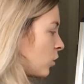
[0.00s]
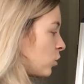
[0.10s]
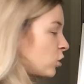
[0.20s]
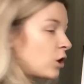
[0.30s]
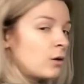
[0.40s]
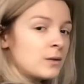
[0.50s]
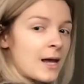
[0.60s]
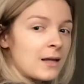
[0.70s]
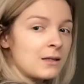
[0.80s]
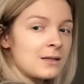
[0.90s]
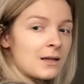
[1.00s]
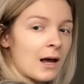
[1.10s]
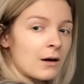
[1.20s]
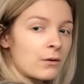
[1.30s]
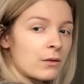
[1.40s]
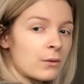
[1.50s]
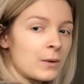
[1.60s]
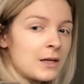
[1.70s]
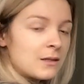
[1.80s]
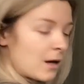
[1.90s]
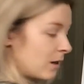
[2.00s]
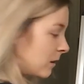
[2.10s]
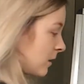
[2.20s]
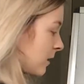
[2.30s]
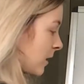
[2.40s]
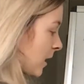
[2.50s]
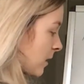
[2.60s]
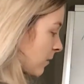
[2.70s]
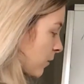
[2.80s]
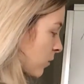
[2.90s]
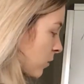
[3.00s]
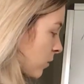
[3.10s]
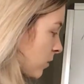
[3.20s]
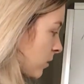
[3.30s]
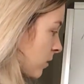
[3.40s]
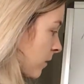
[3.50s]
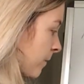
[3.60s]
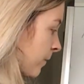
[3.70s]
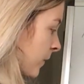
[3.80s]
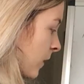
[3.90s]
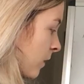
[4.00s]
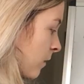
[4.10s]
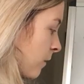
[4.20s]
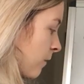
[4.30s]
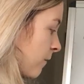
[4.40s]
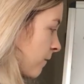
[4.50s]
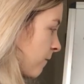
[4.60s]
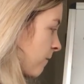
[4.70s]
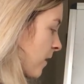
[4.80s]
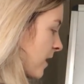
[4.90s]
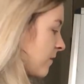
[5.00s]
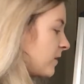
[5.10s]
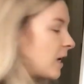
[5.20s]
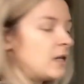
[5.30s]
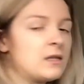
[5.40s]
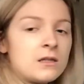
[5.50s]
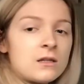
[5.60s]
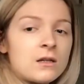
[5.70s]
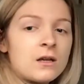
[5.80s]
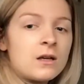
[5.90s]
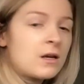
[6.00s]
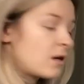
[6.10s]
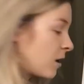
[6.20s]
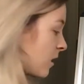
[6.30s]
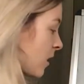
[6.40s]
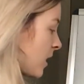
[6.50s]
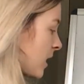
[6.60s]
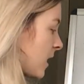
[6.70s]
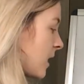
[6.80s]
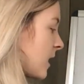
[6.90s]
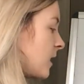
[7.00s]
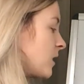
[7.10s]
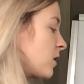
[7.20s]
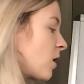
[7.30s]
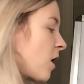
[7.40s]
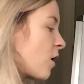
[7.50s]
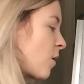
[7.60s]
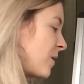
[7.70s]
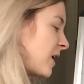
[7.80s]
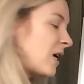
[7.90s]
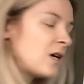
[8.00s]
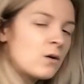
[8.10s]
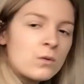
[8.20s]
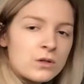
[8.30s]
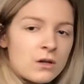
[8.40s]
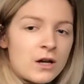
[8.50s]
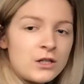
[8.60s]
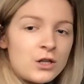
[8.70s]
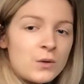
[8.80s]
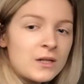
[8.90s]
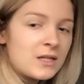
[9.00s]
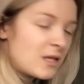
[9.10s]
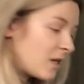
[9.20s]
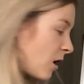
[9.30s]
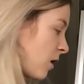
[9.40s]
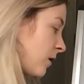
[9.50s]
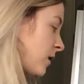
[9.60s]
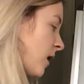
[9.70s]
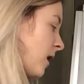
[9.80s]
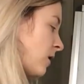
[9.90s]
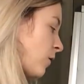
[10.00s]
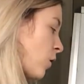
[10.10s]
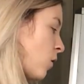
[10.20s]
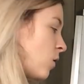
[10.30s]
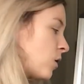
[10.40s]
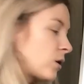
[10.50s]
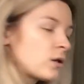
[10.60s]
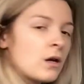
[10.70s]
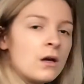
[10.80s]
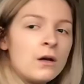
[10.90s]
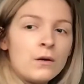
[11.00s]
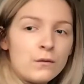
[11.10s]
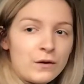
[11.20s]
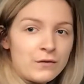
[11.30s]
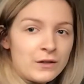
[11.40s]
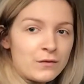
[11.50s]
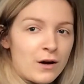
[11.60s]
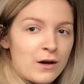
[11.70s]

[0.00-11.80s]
2 10s add 3 10s is of course 5 10s. Inside our big equal sign, you can see the answer is of course 55.